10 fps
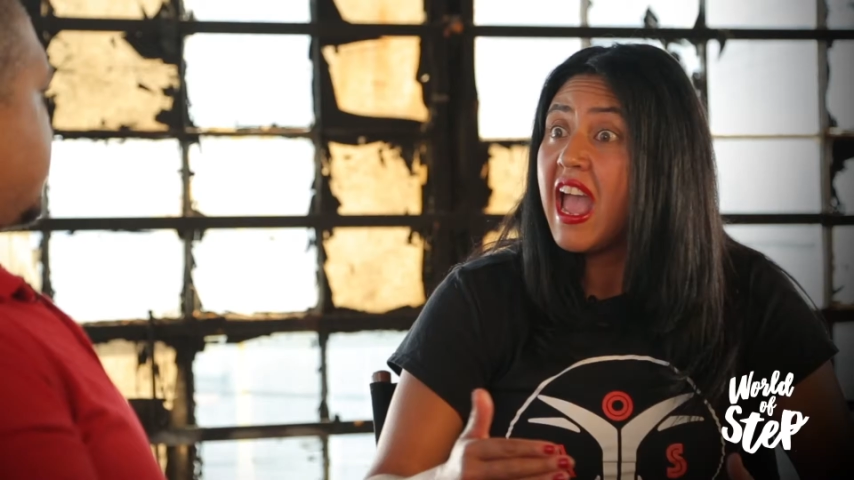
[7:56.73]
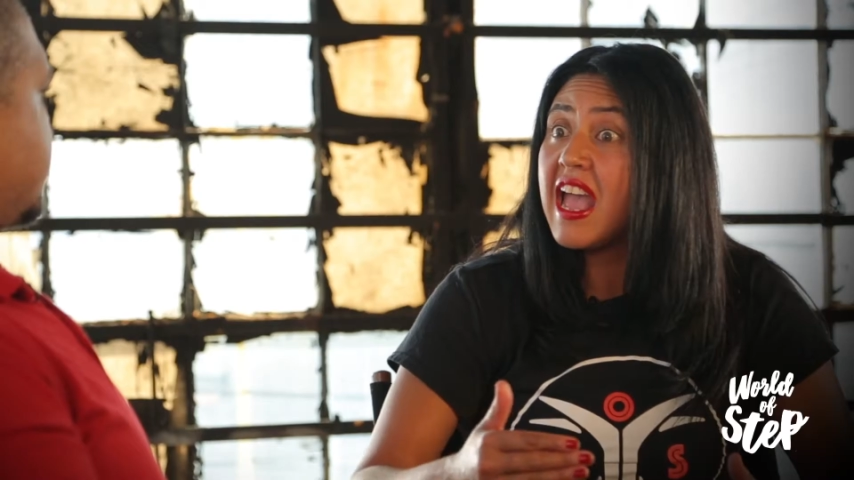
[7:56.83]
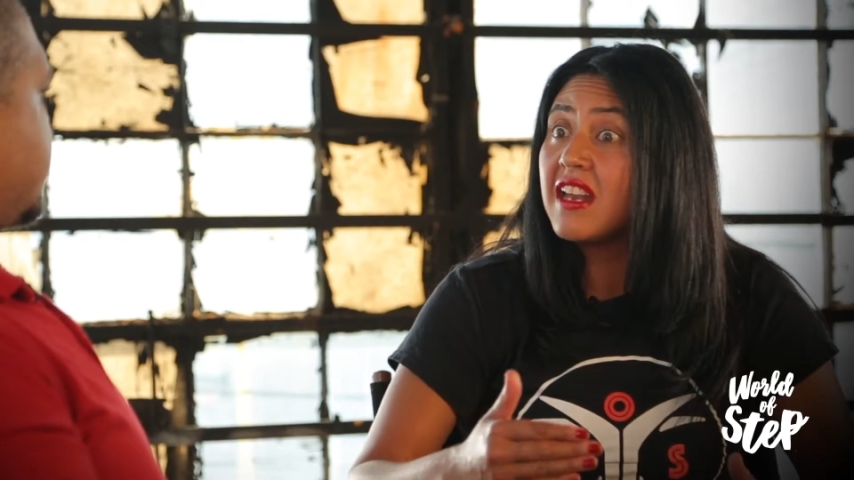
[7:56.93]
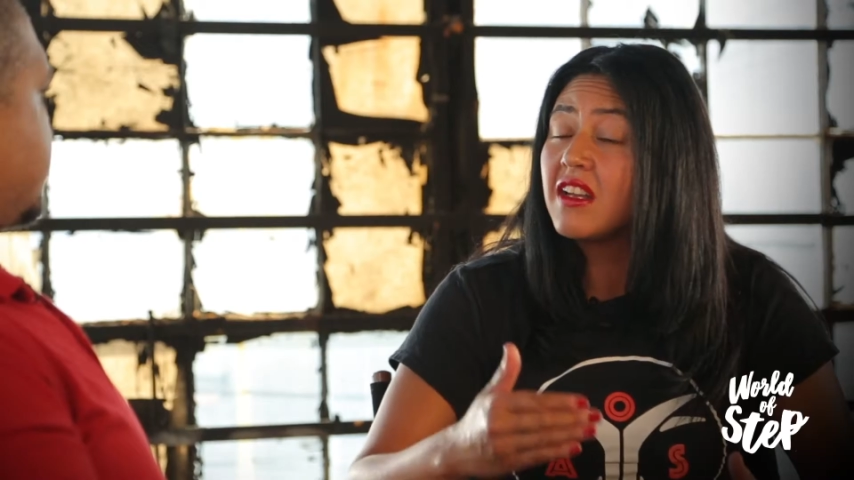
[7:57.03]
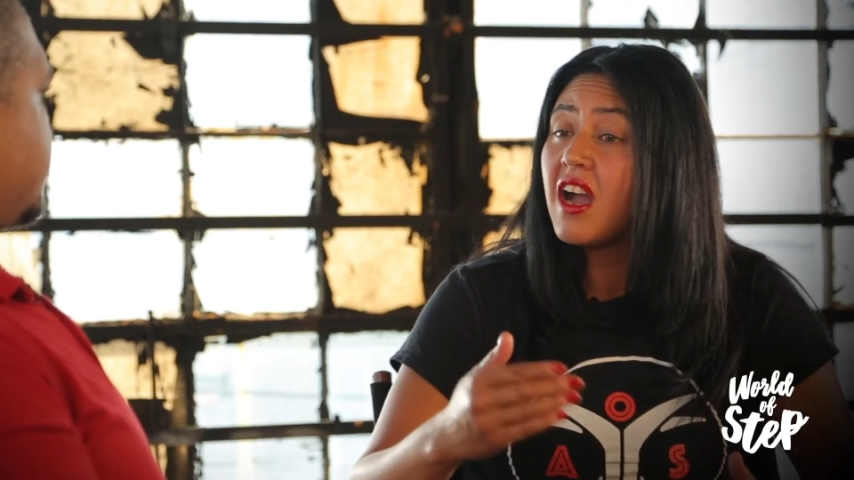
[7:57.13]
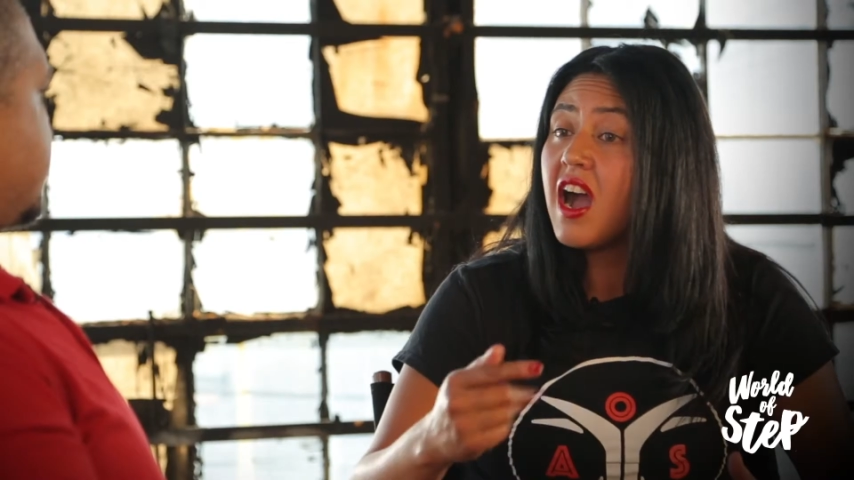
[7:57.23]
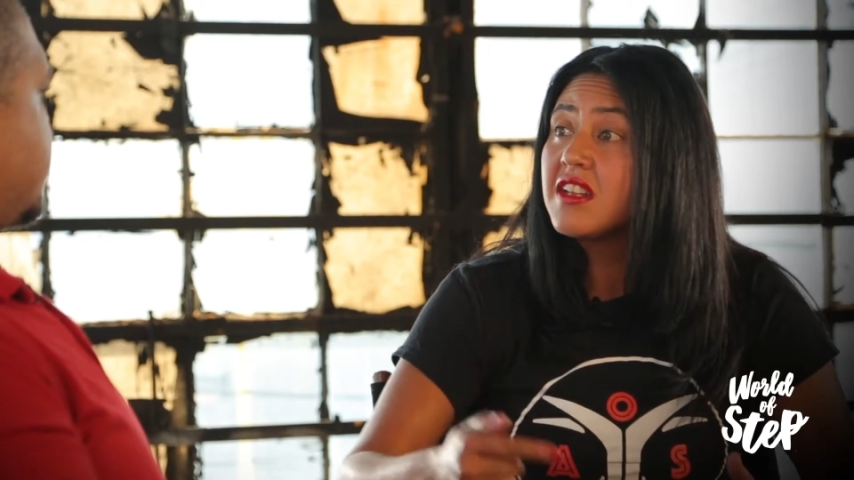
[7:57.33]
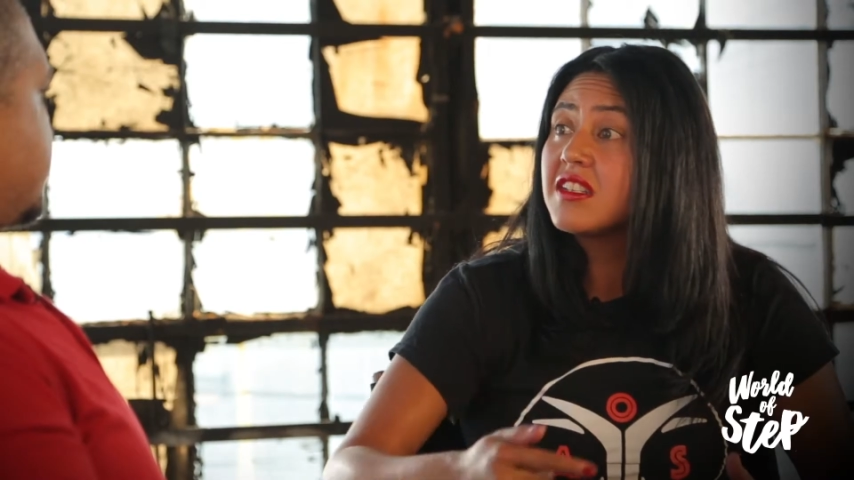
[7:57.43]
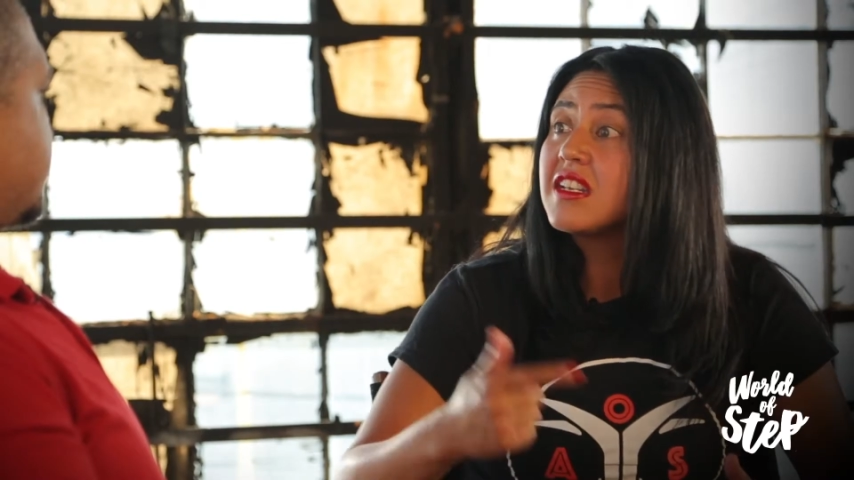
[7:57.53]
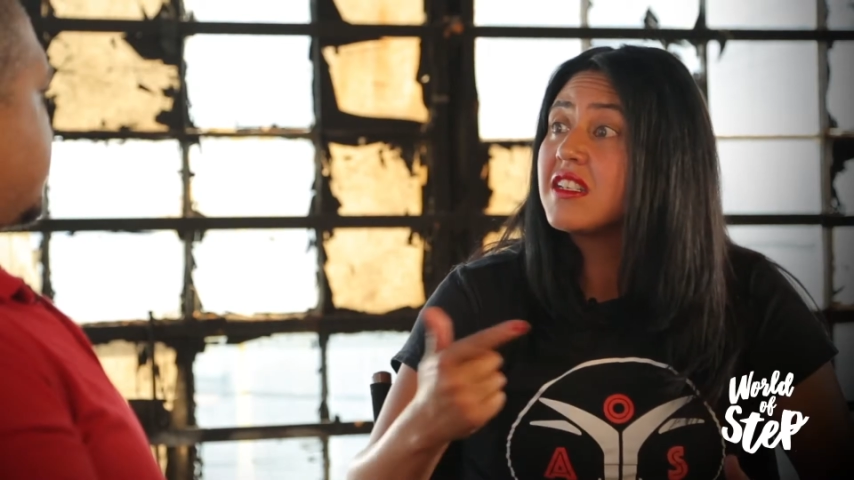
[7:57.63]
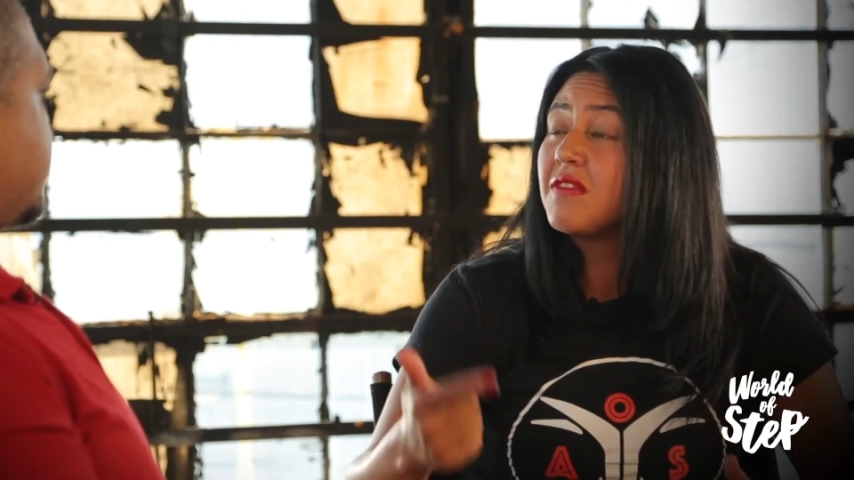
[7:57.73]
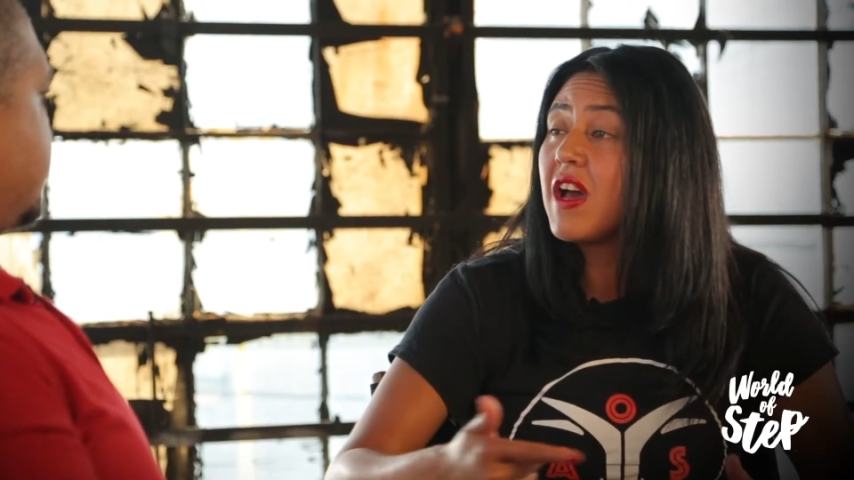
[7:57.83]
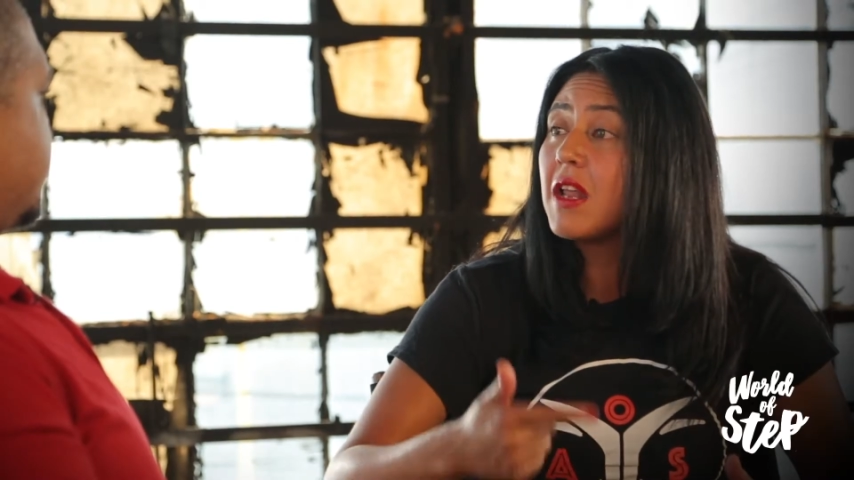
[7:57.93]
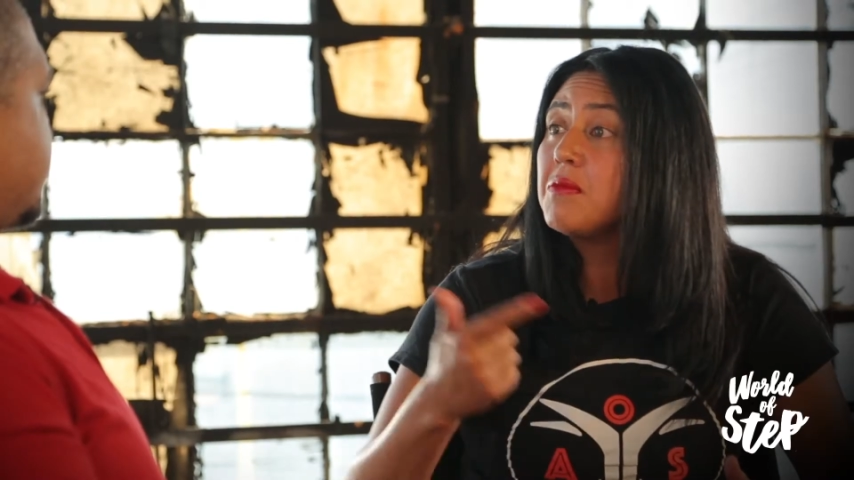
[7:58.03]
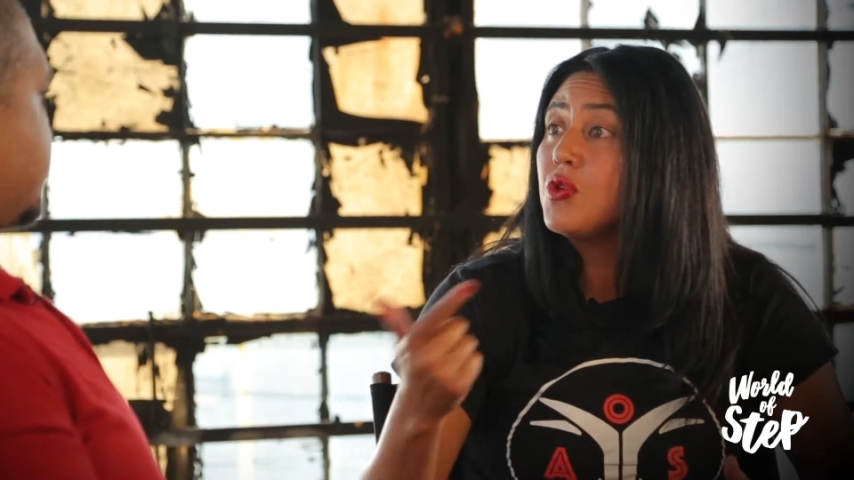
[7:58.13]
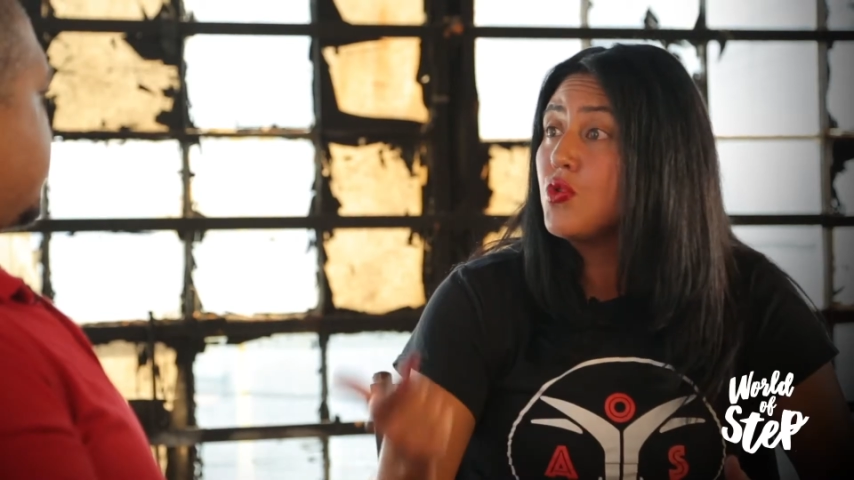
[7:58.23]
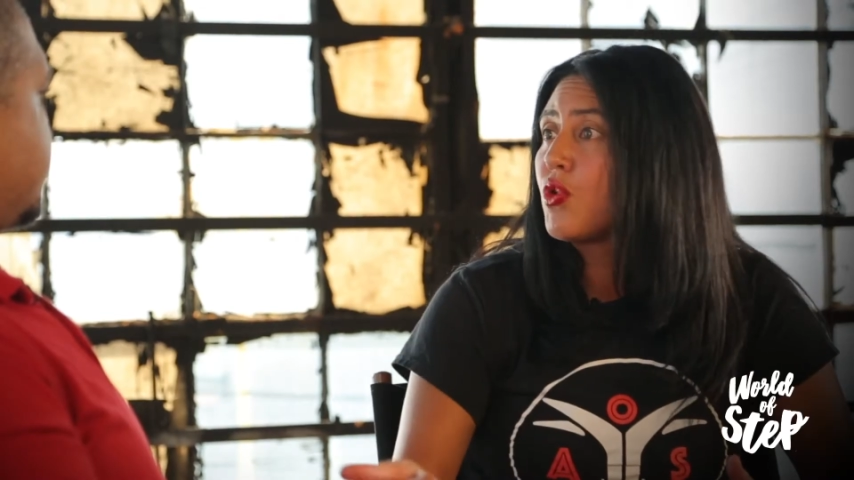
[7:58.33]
and constantly develop new